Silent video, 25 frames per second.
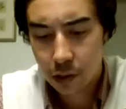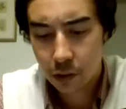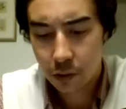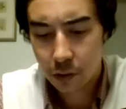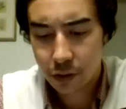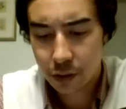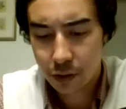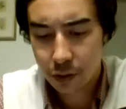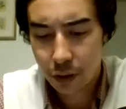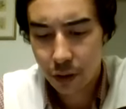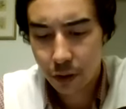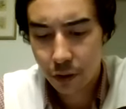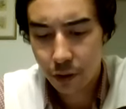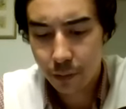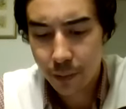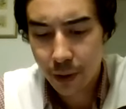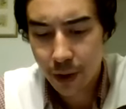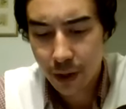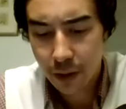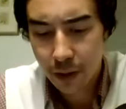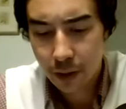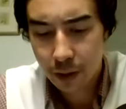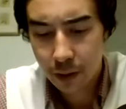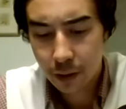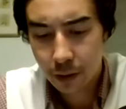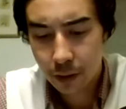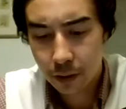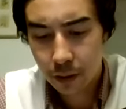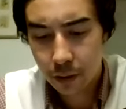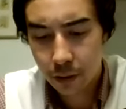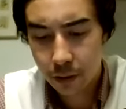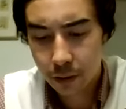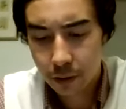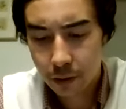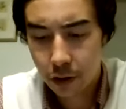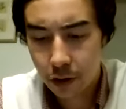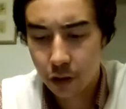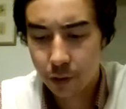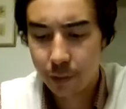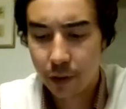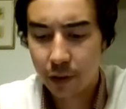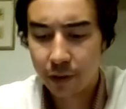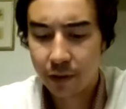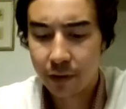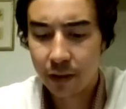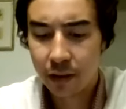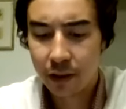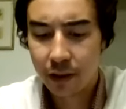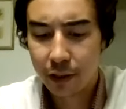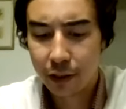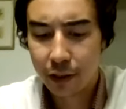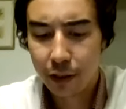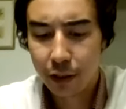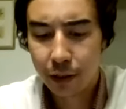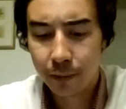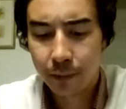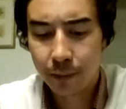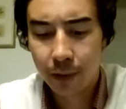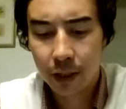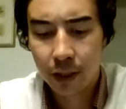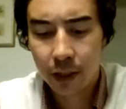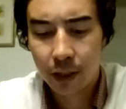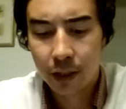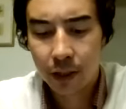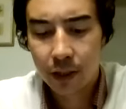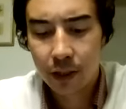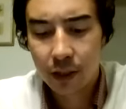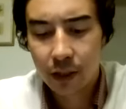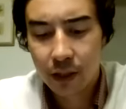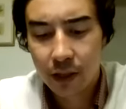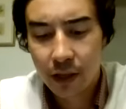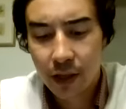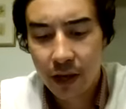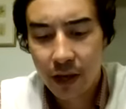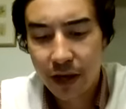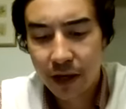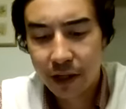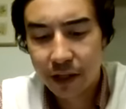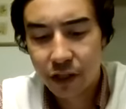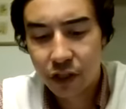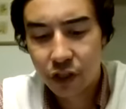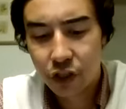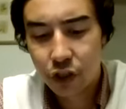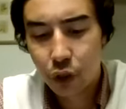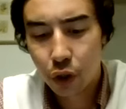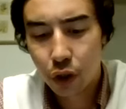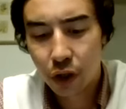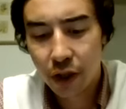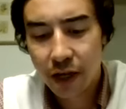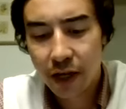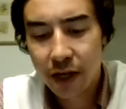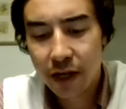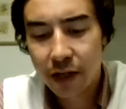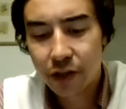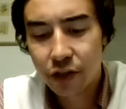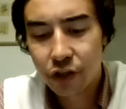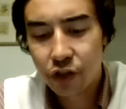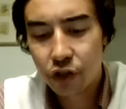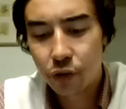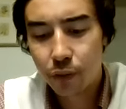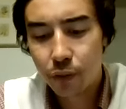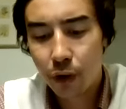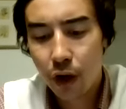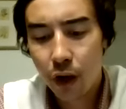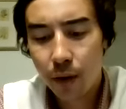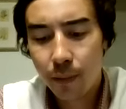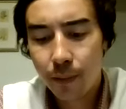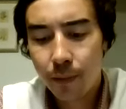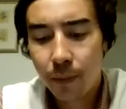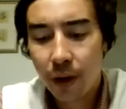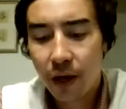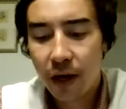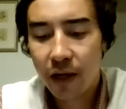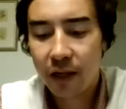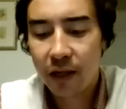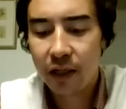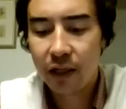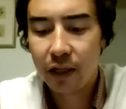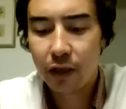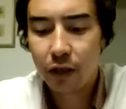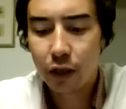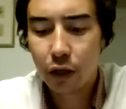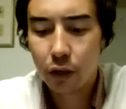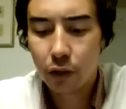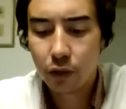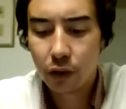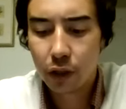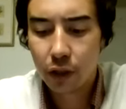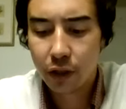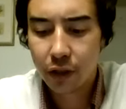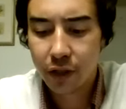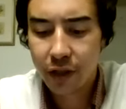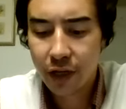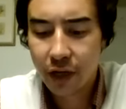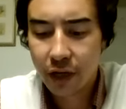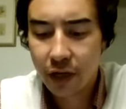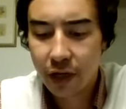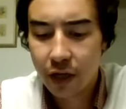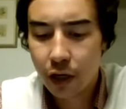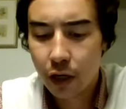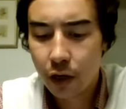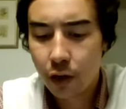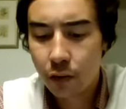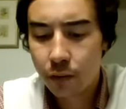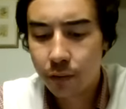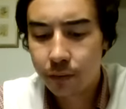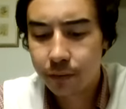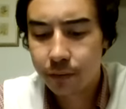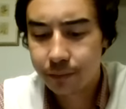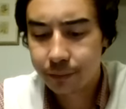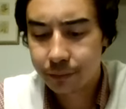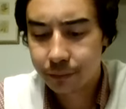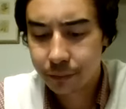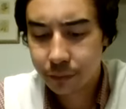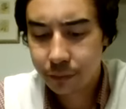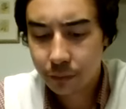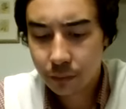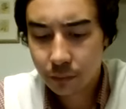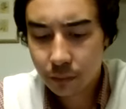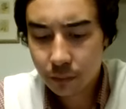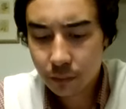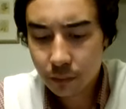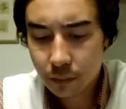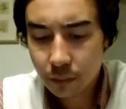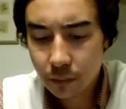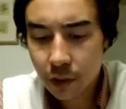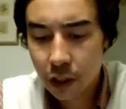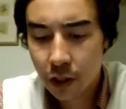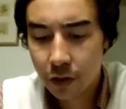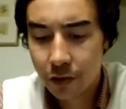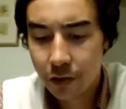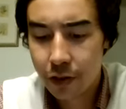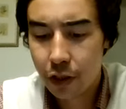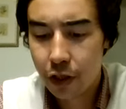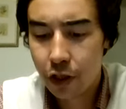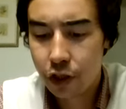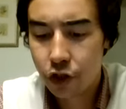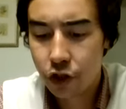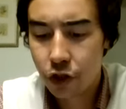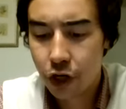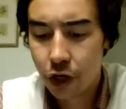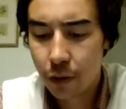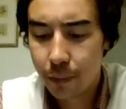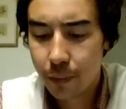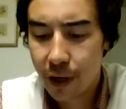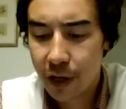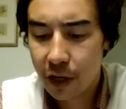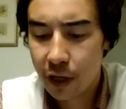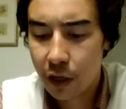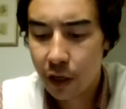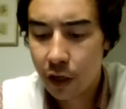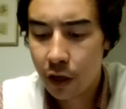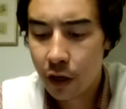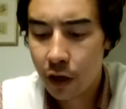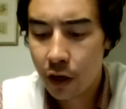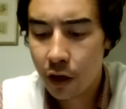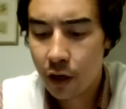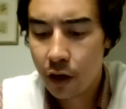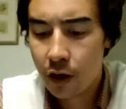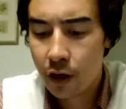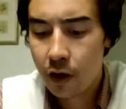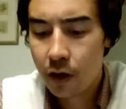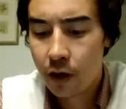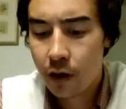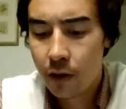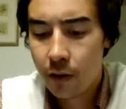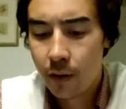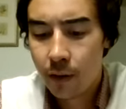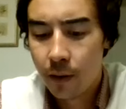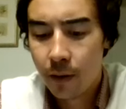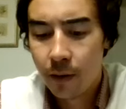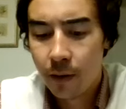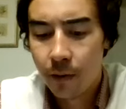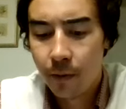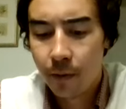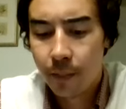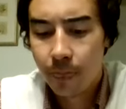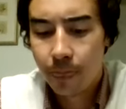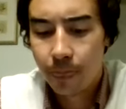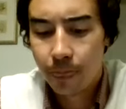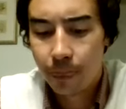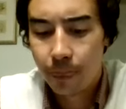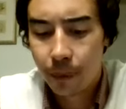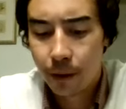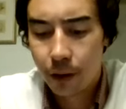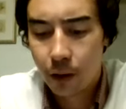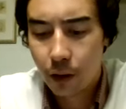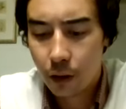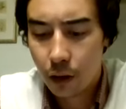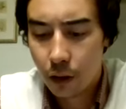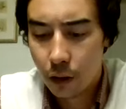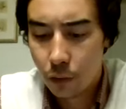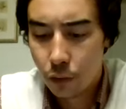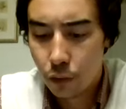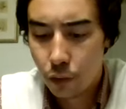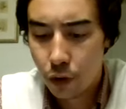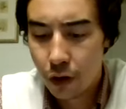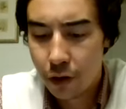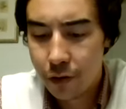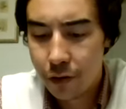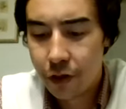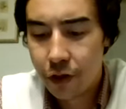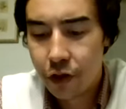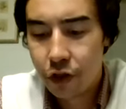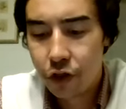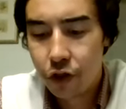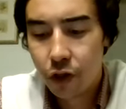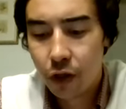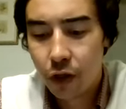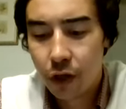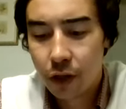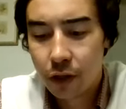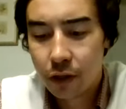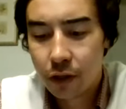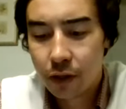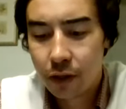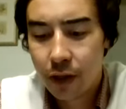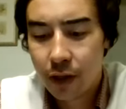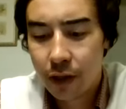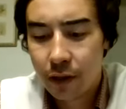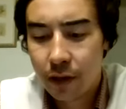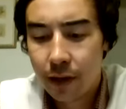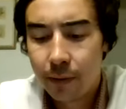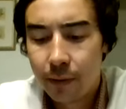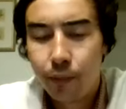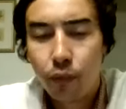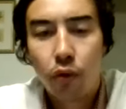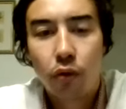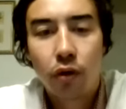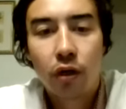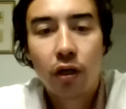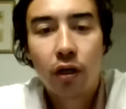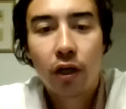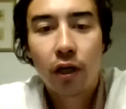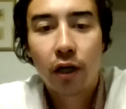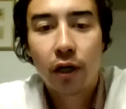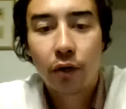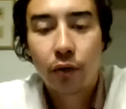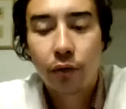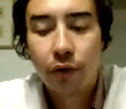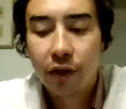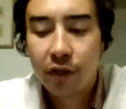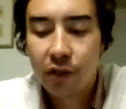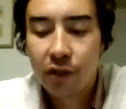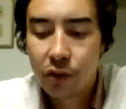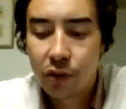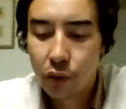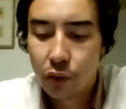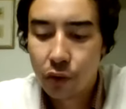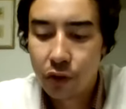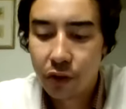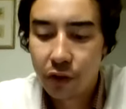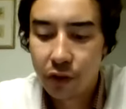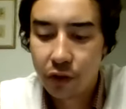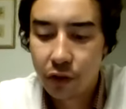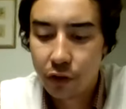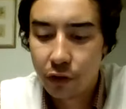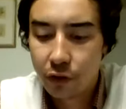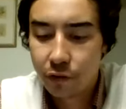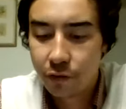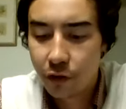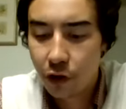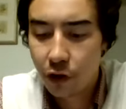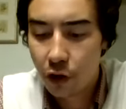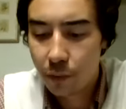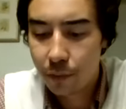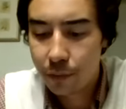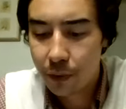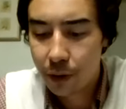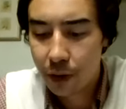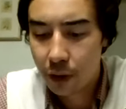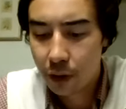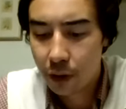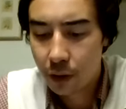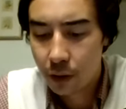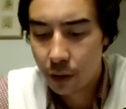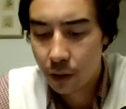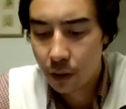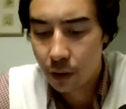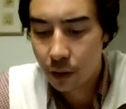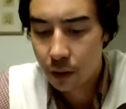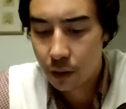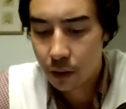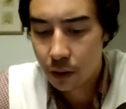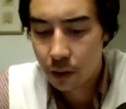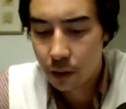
So is another bank. I'll talk about that later. And Solanezumab by Elo Lilienko. They're a drug maker. Uh, one of the drugs that they poured a lot of resources into developing,